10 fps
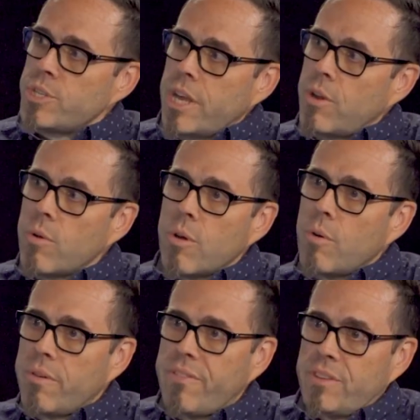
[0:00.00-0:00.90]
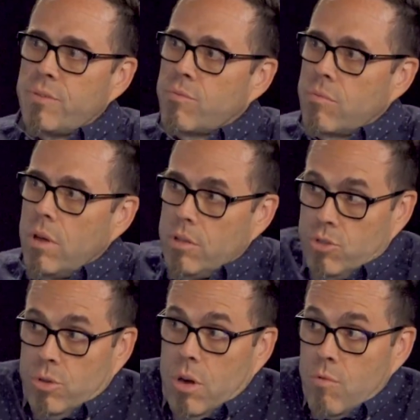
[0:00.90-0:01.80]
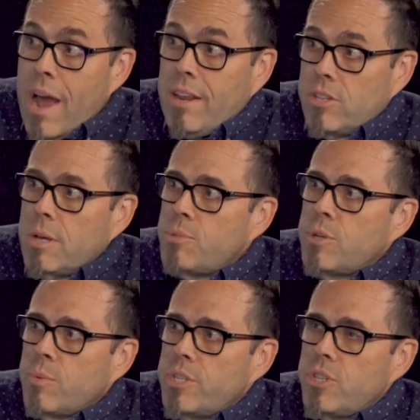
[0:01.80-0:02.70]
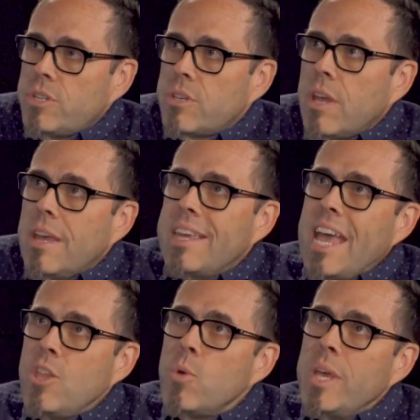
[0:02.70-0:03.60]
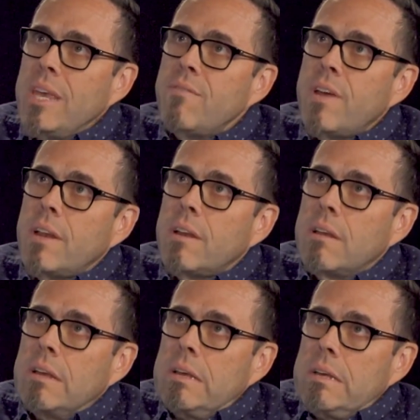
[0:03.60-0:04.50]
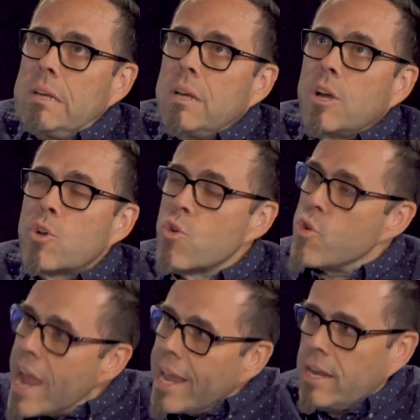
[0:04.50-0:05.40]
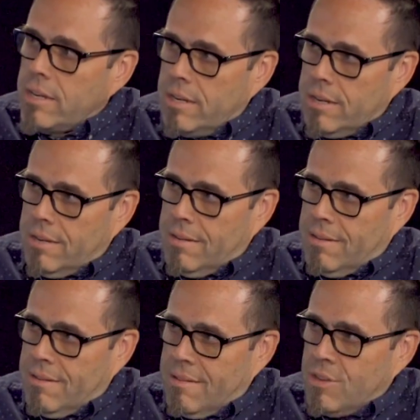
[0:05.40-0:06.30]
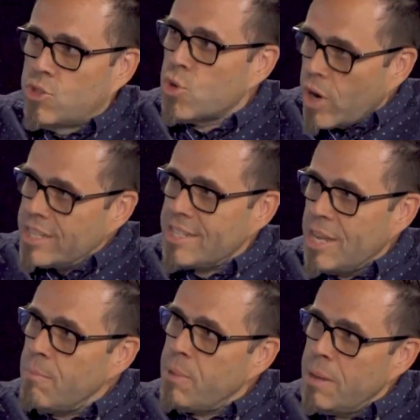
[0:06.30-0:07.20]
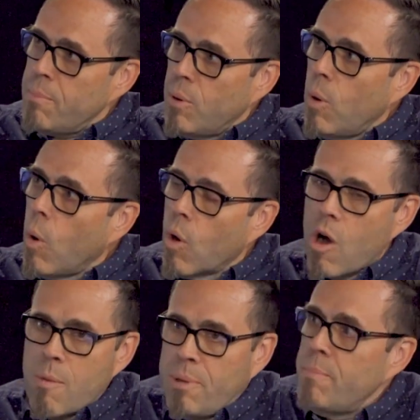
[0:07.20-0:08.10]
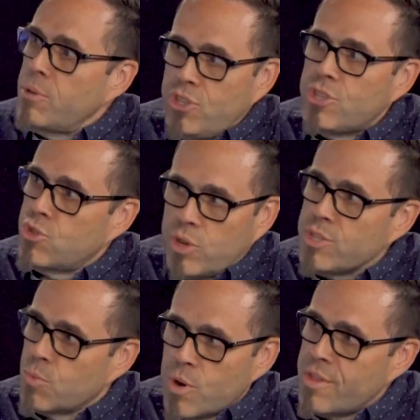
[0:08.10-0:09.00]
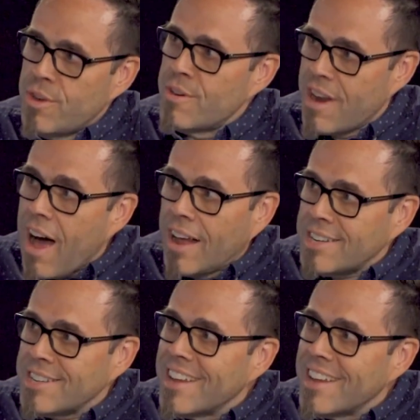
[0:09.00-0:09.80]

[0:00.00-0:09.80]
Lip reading: don't know if it's a right assumption, which is, can you even create trust in people, or are people just trustworthy or not?